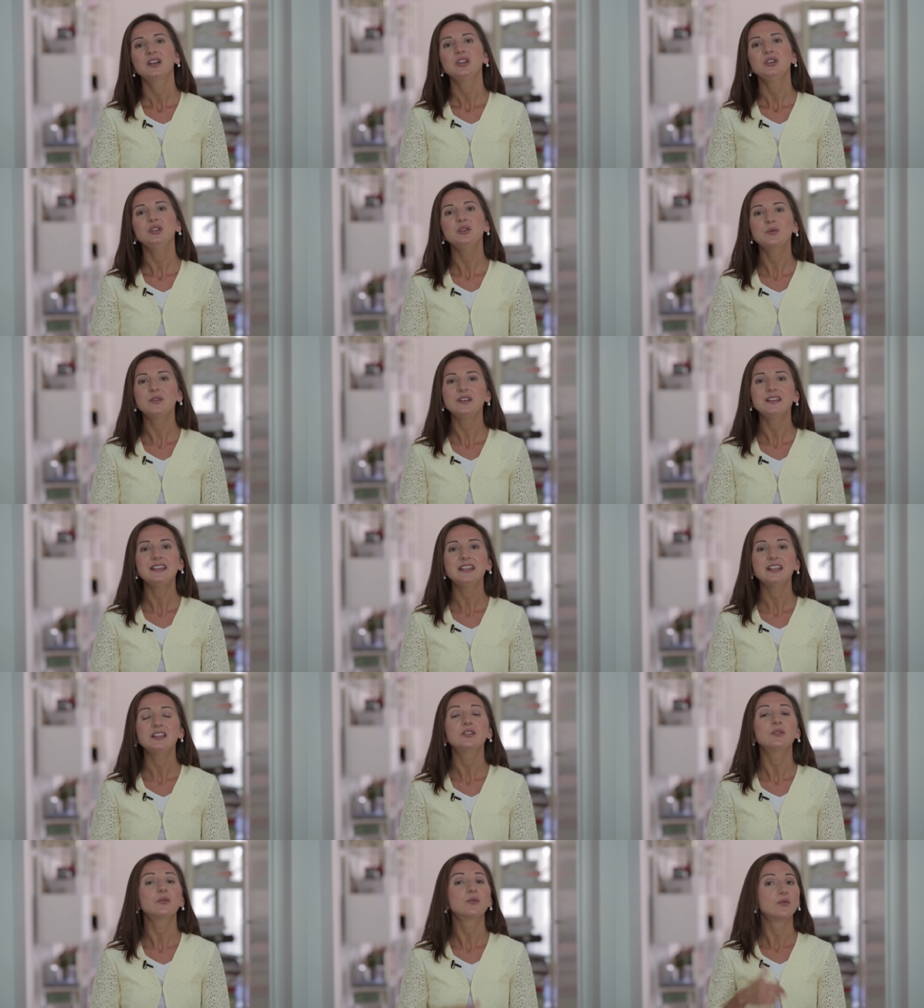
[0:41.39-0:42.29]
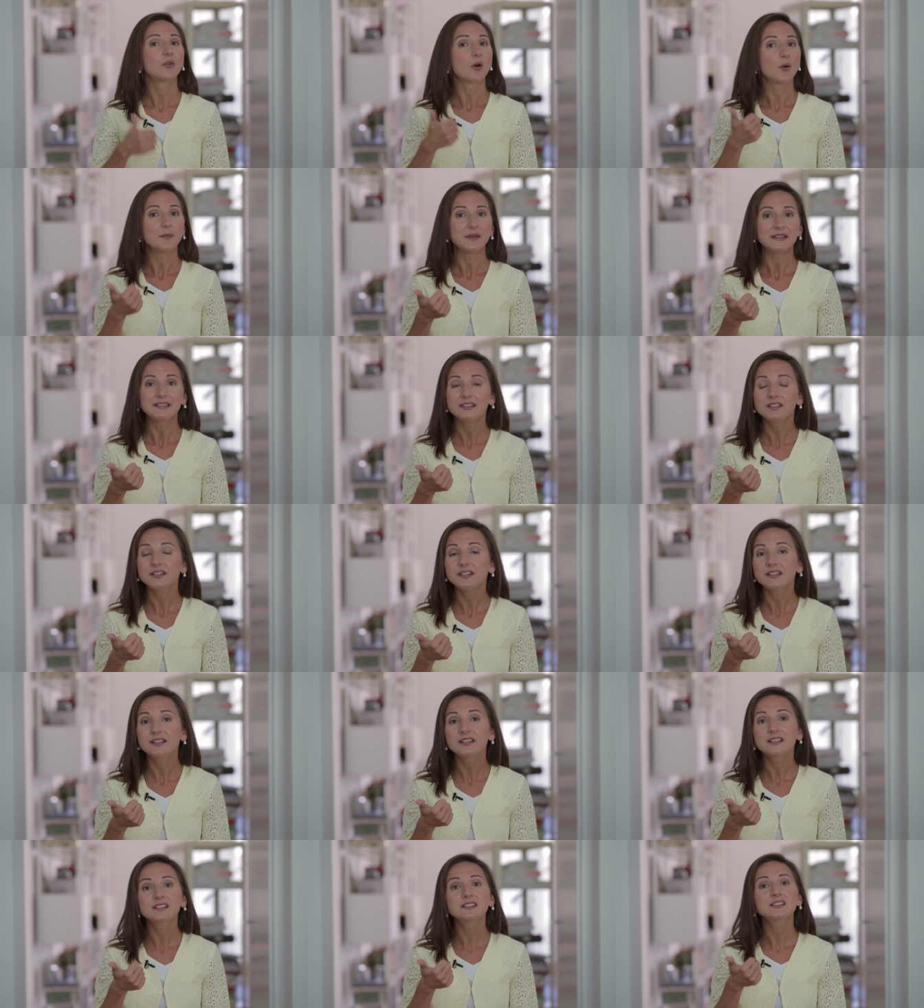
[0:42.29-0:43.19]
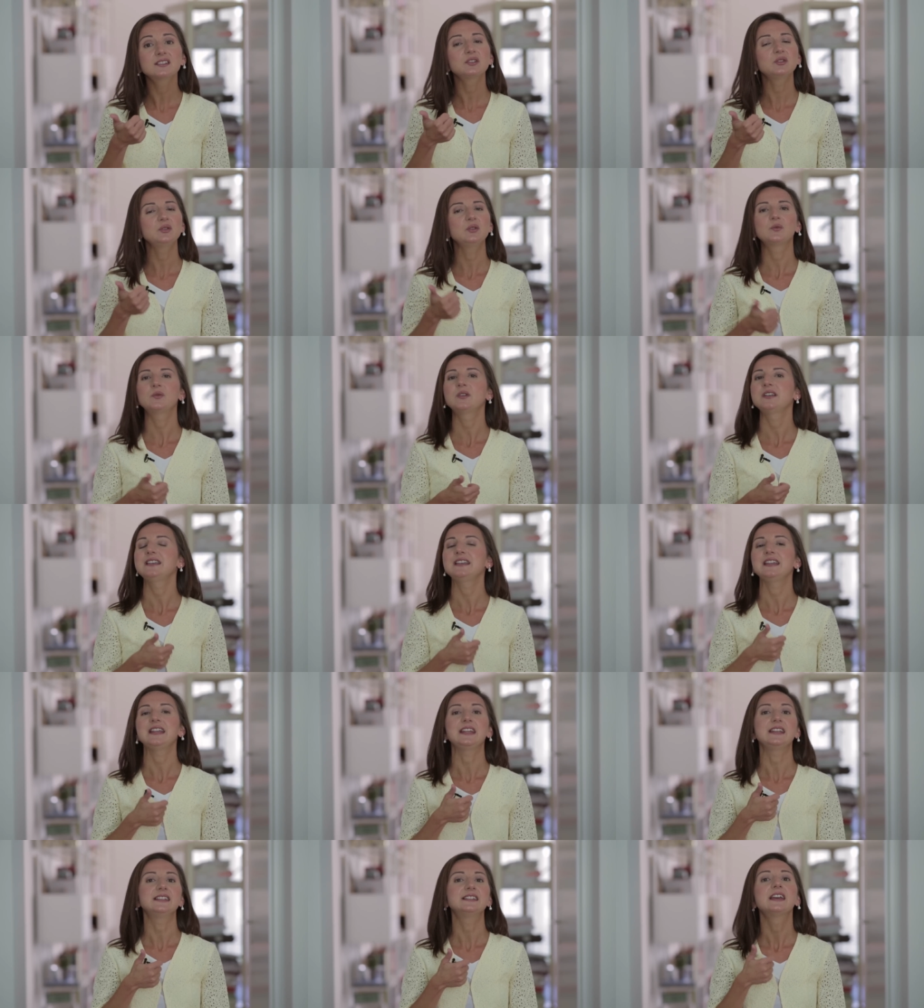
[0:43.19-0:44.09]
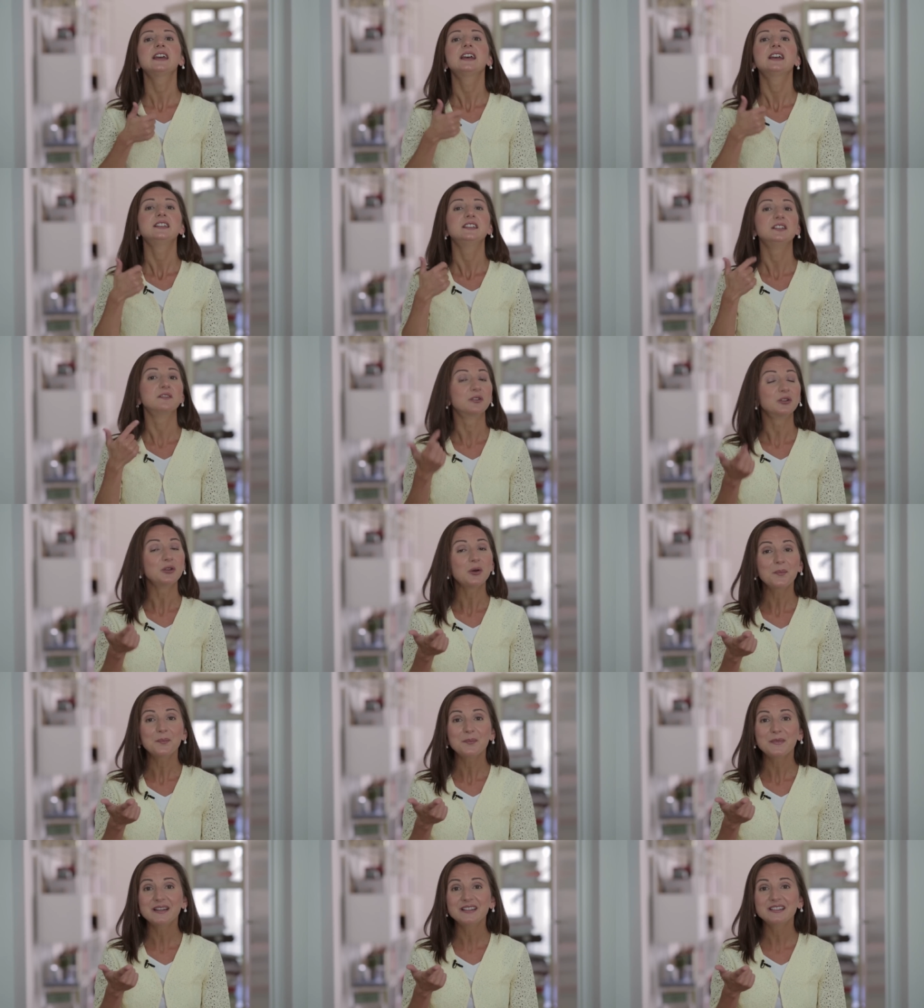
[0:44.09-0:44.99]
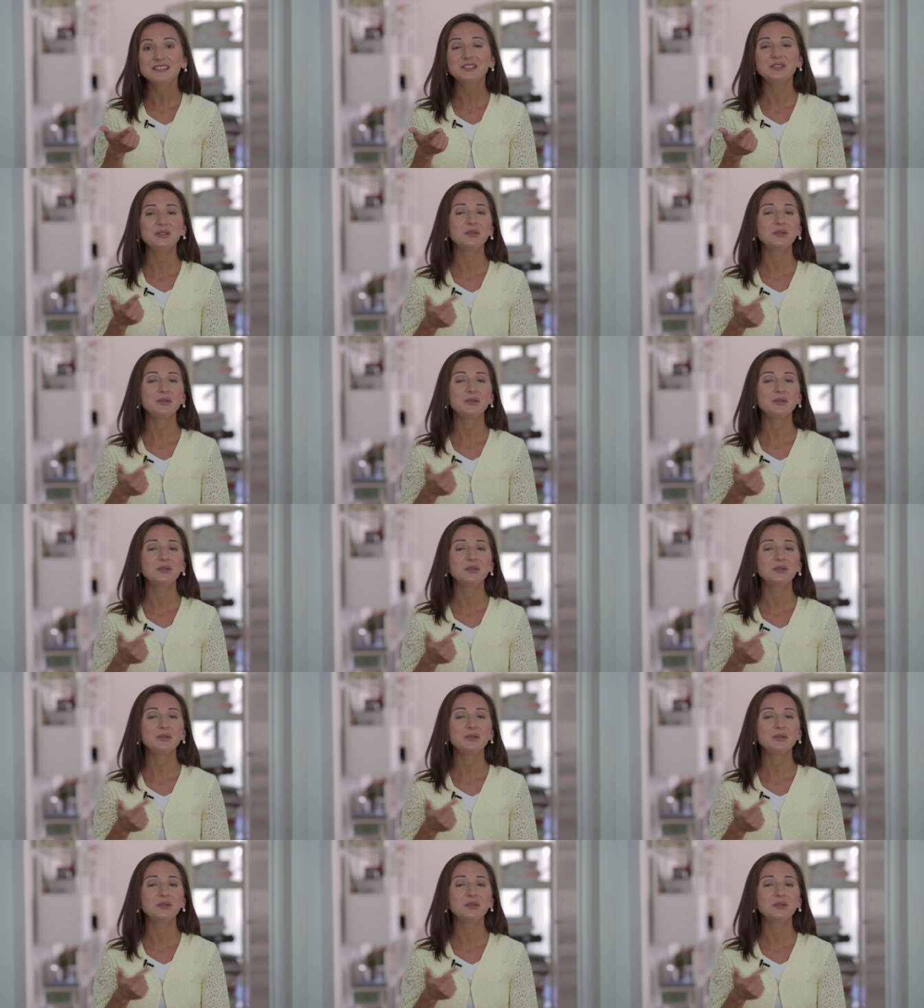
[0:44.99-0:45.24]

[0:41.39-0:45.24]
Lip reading: you would need raw materials, you would need development,